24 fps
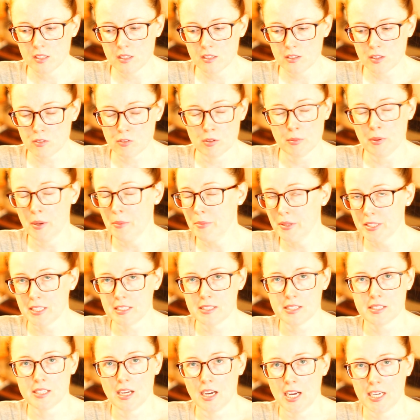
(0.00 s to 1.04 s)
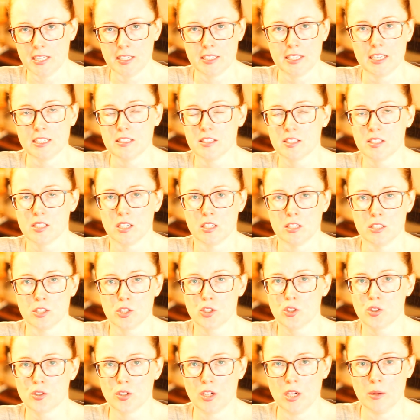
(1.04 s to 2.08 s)
the Republican side against Donald
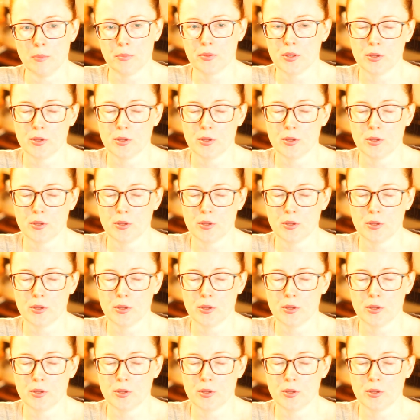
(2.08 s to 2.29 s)
Trump,